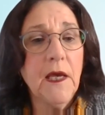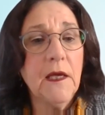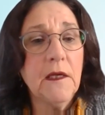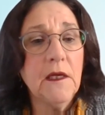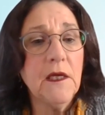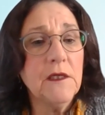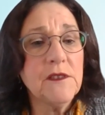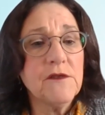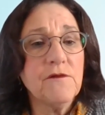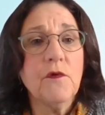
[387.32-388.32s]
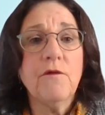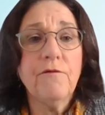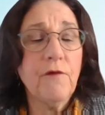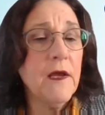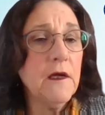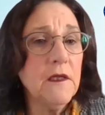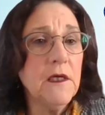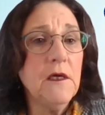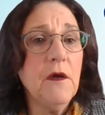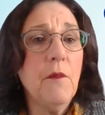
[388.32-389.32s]
And it's
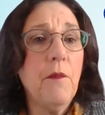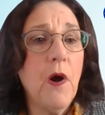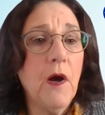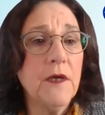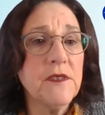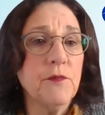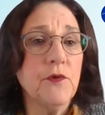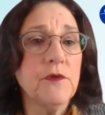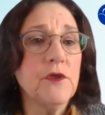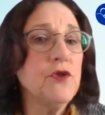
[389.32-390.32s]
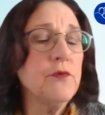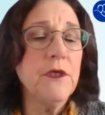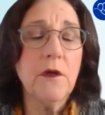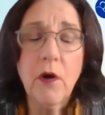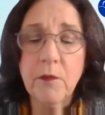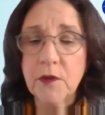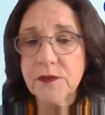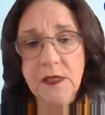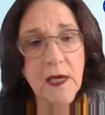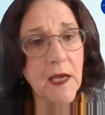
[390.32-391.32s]
frankly possible to treat
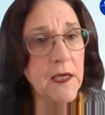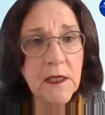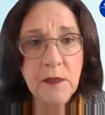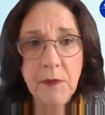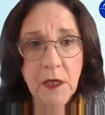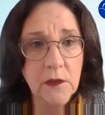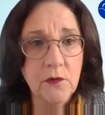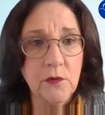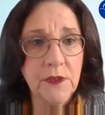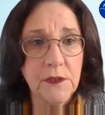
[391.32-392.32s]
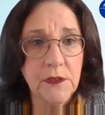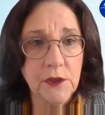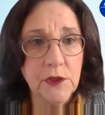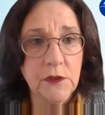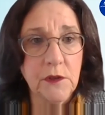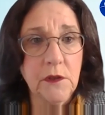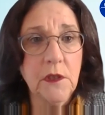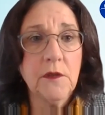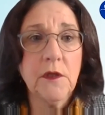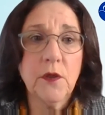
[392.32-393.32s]
almost any medical condition
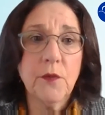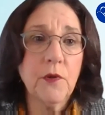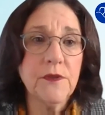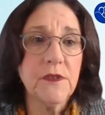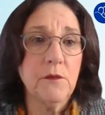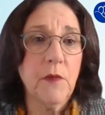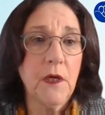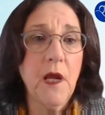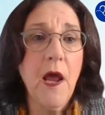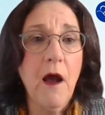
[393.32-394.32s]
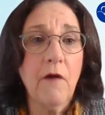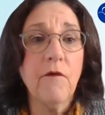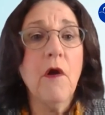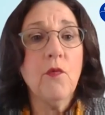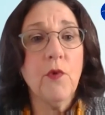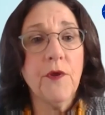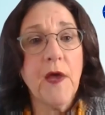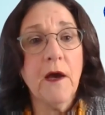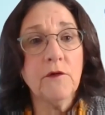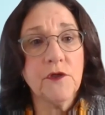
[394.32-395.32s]
that a person might have
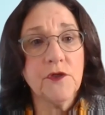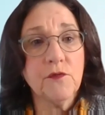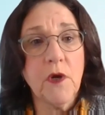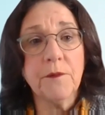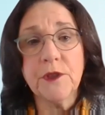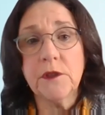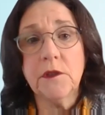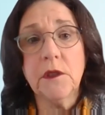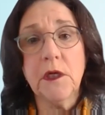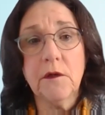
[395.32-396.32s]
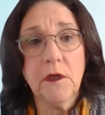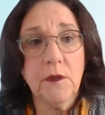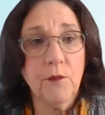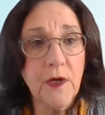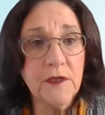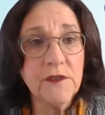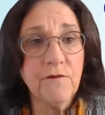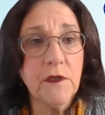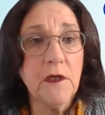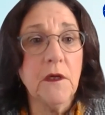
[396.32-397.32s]
without disruption in
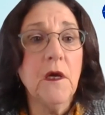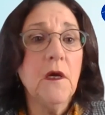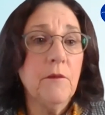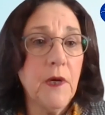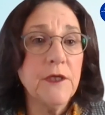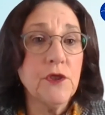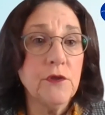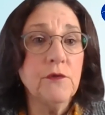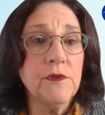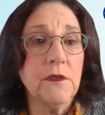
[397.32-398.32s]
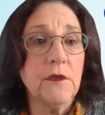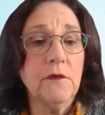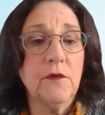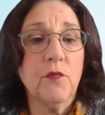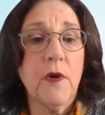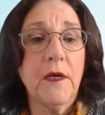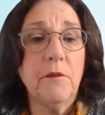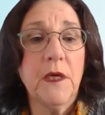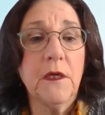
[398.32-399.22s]
breastfeeding by choosing the right